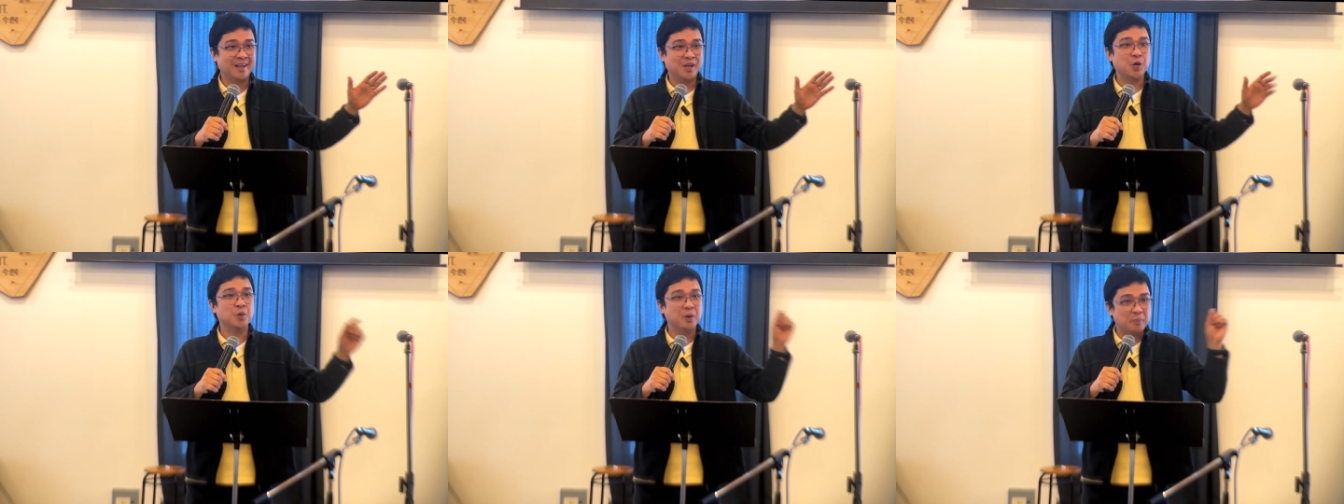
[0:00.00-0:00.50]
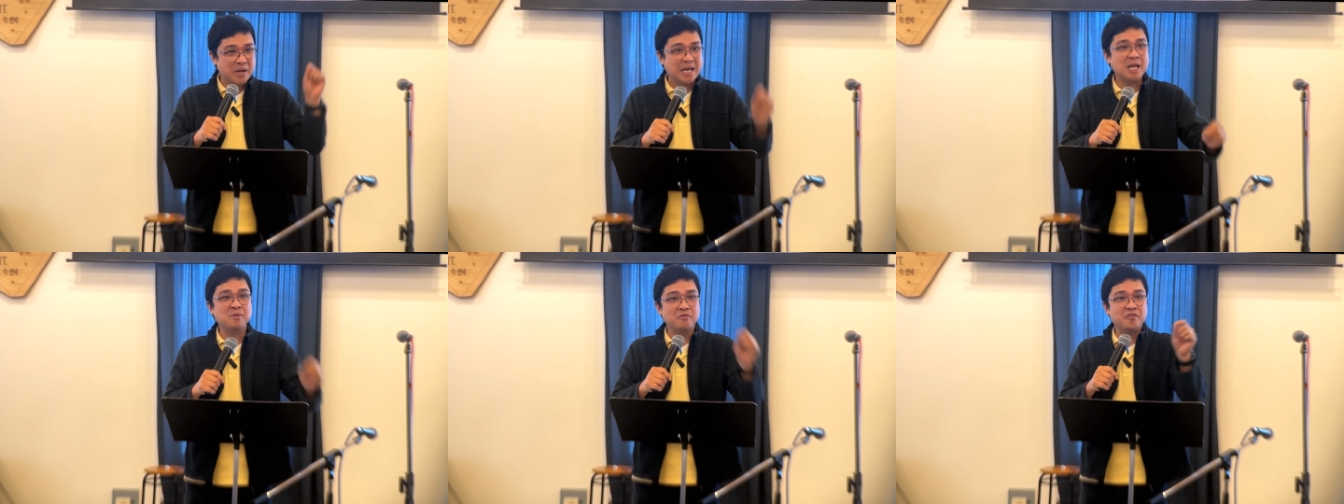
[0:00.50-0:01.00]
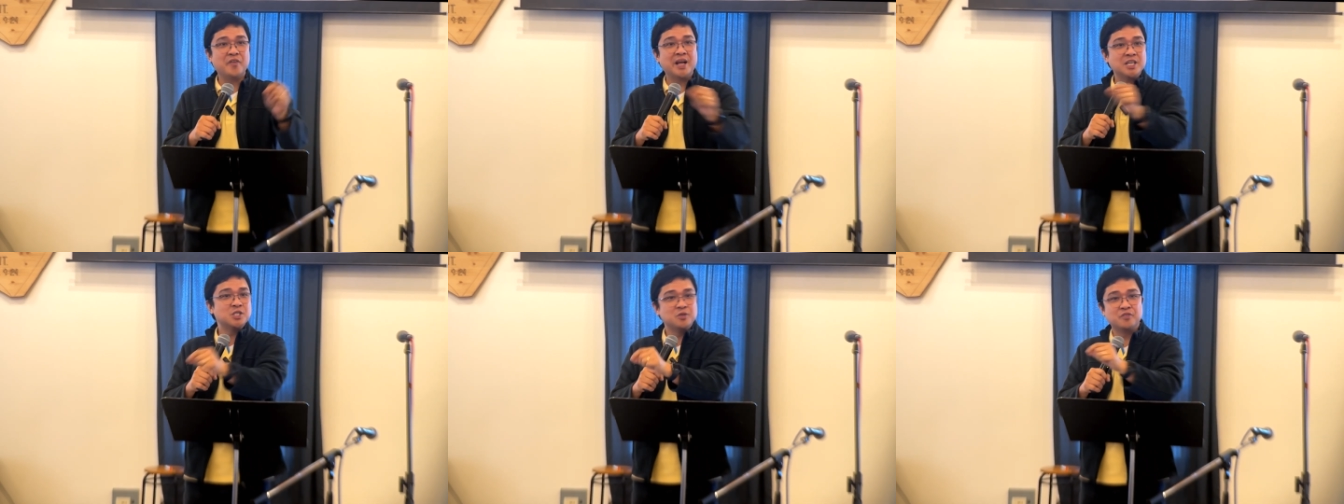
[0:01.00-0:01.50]
you will meet him
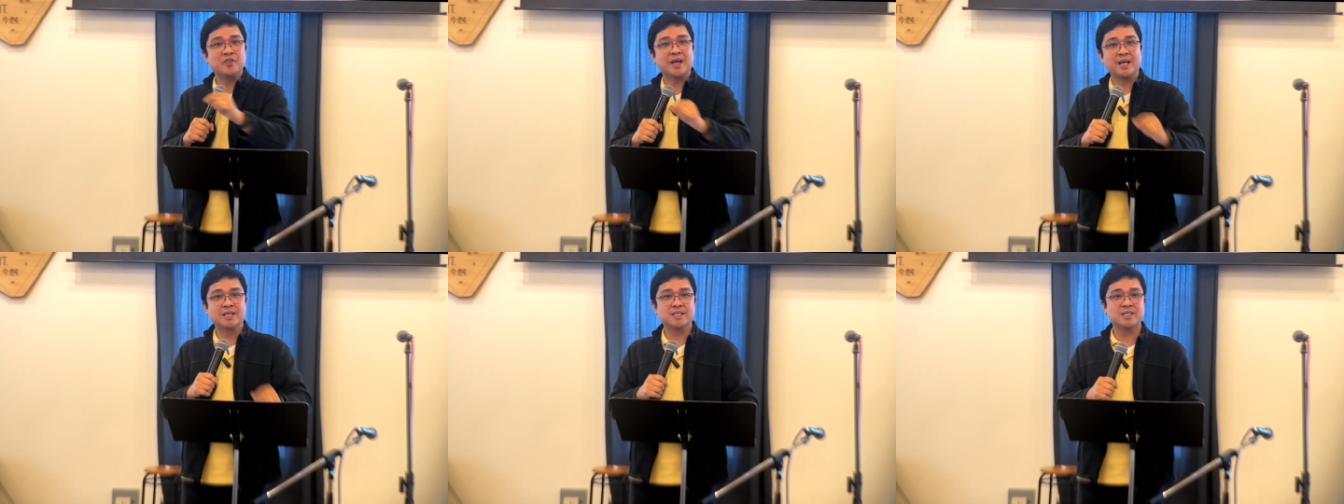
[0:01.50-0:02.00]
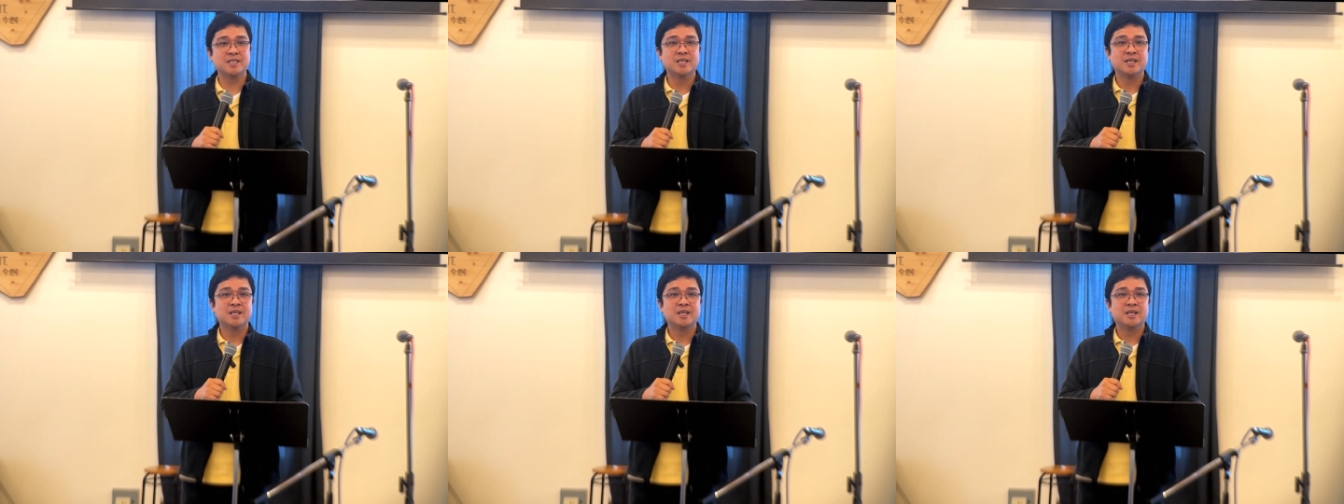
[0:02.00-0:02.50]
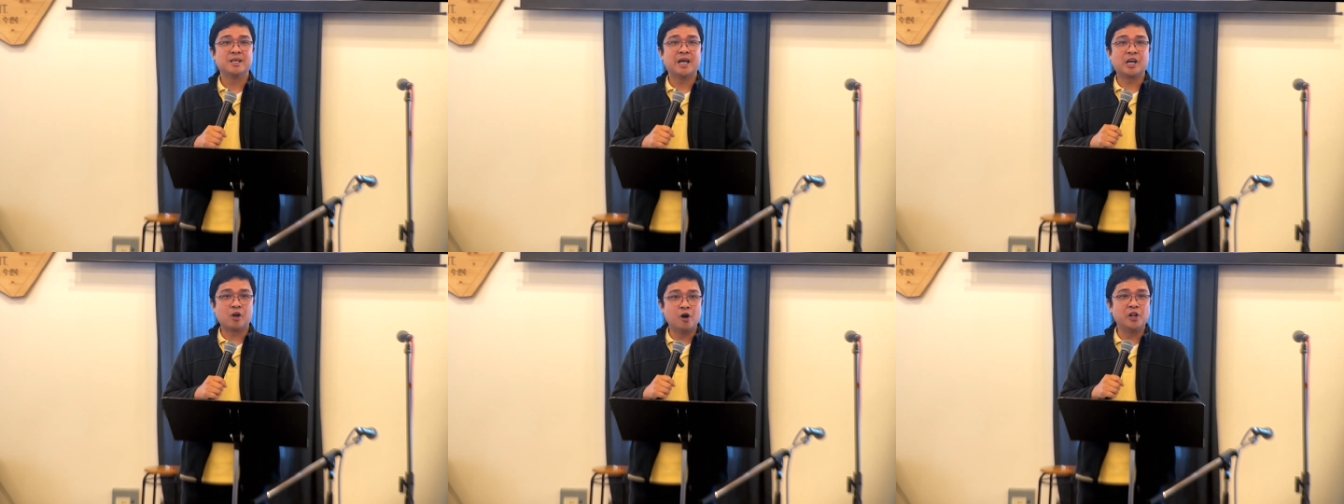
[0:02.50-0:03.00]
face to face
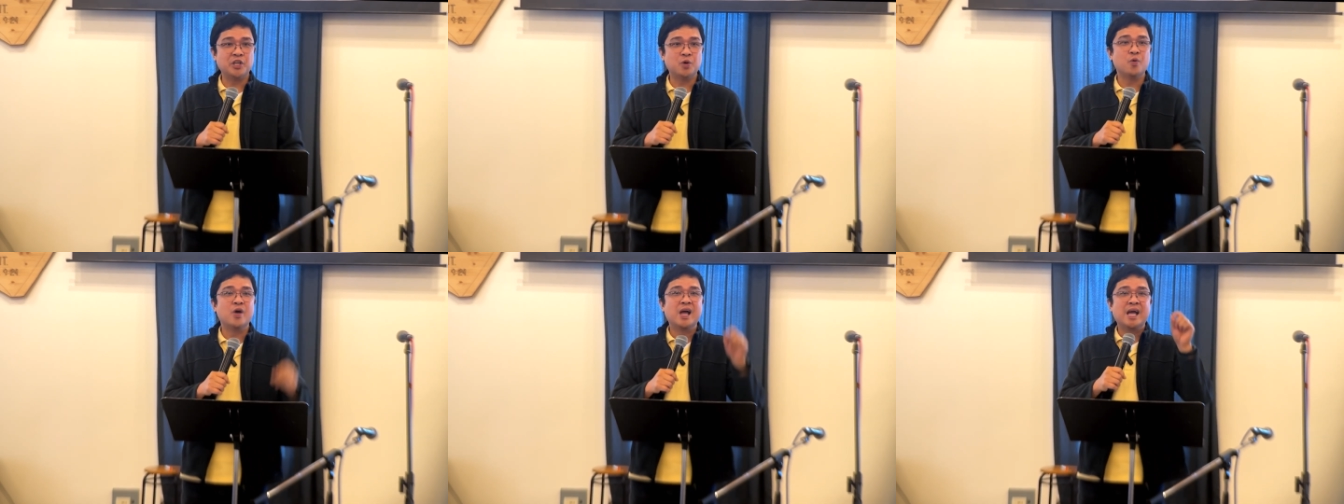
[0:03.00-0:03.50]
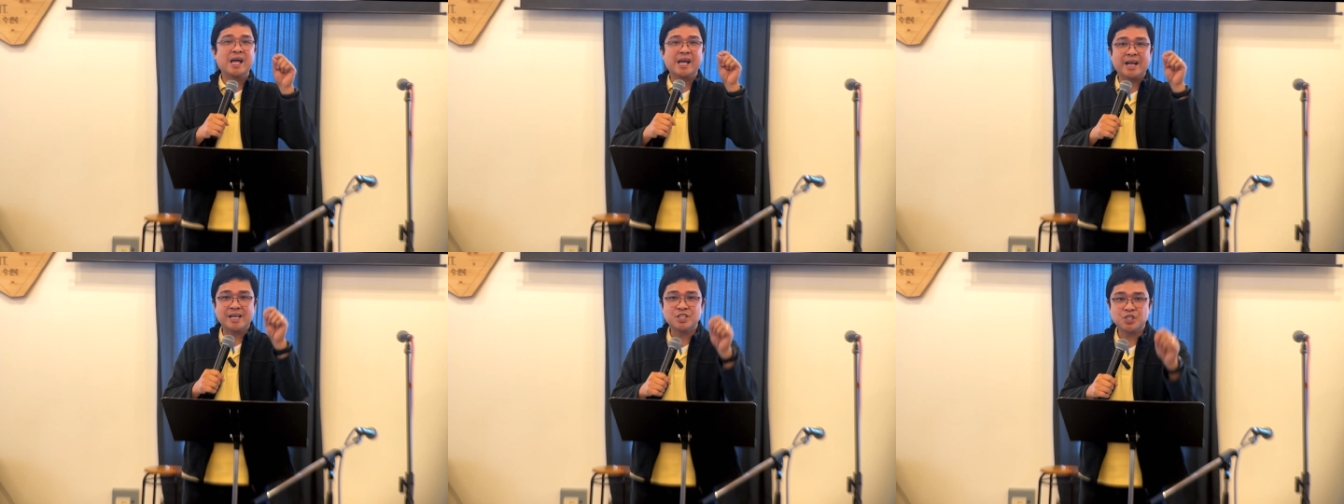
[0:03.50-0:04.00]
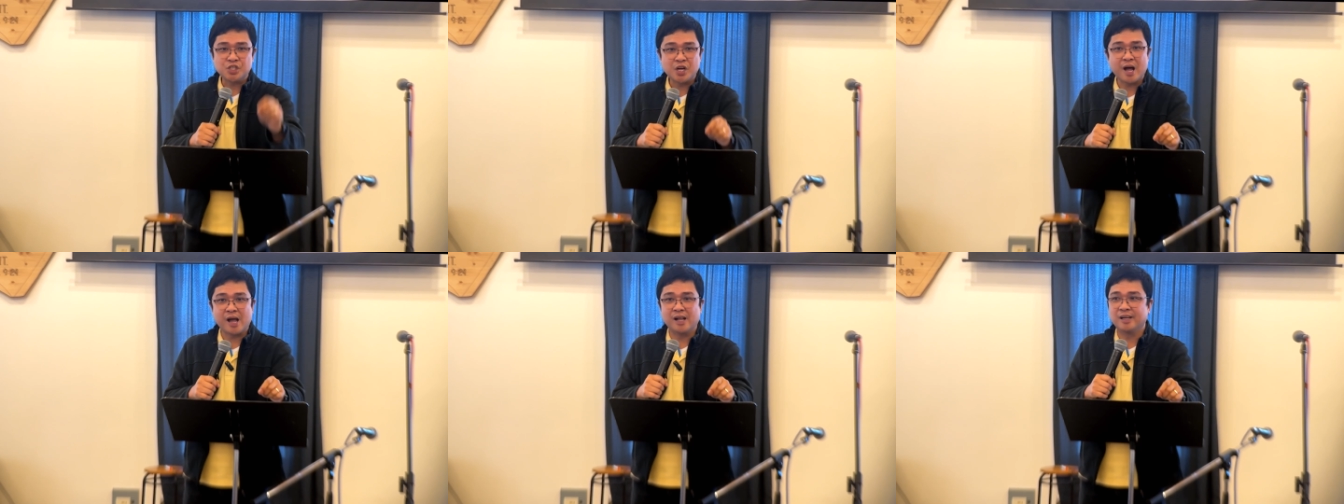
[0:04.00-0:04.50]
and call you his
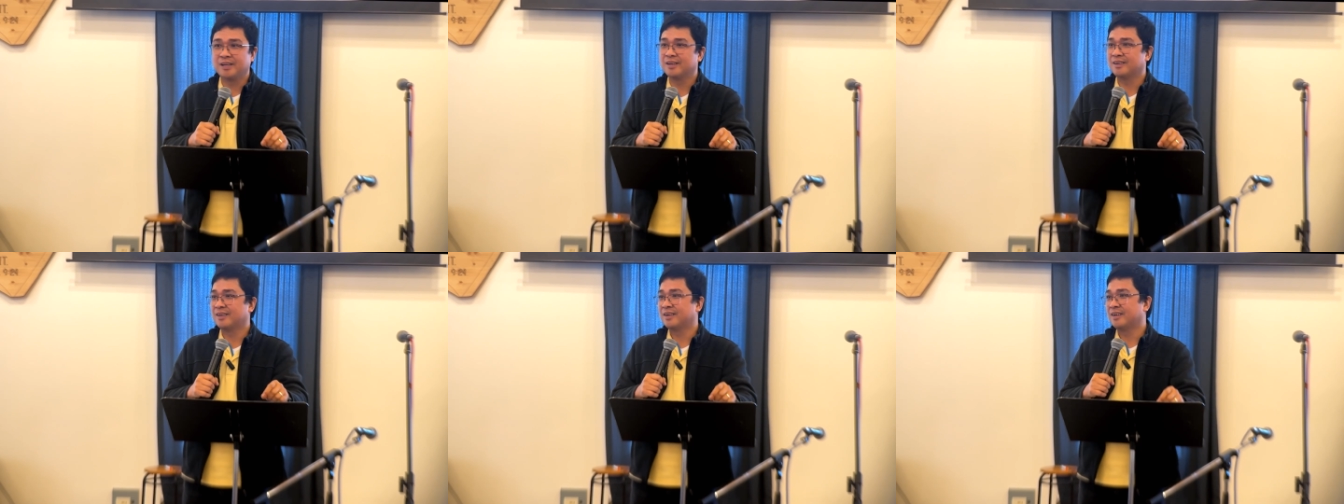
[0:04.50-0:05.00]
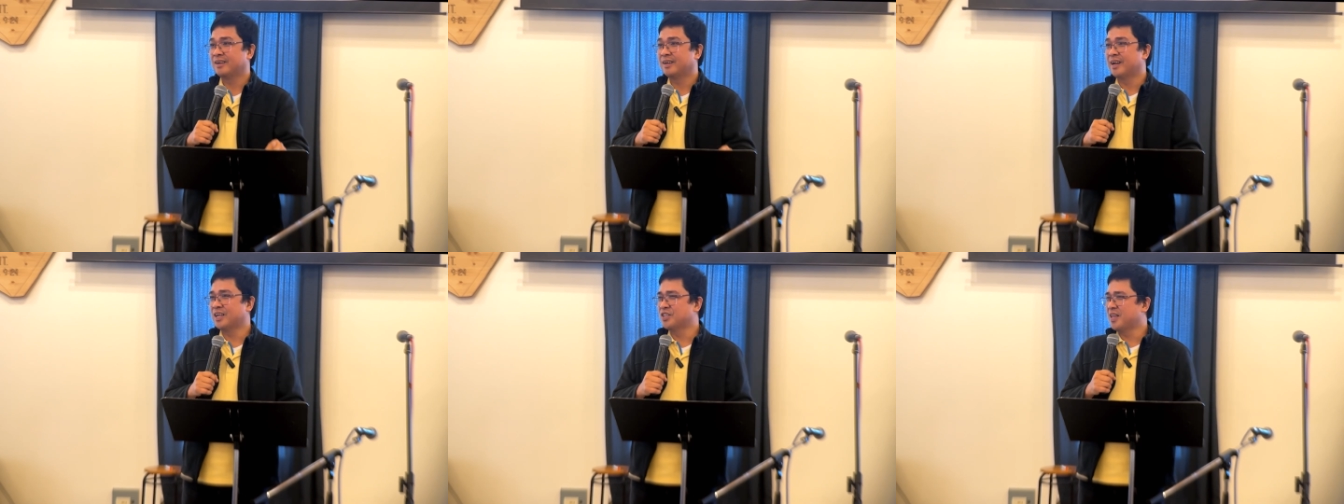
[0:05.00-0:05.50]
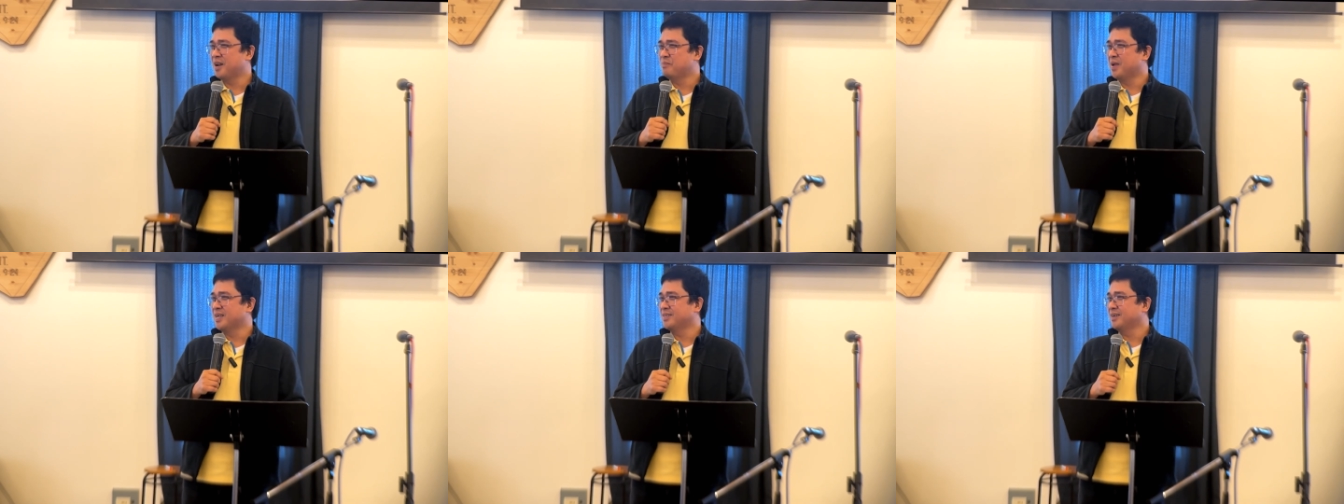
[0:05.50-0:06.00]
child. Isn't that
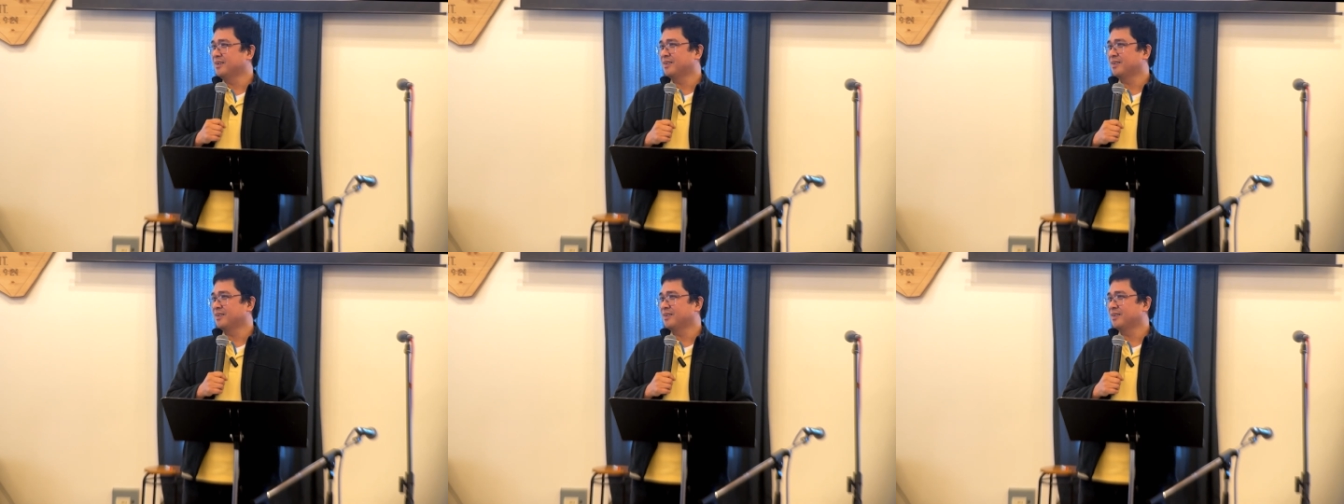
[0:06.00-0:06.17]
amazing?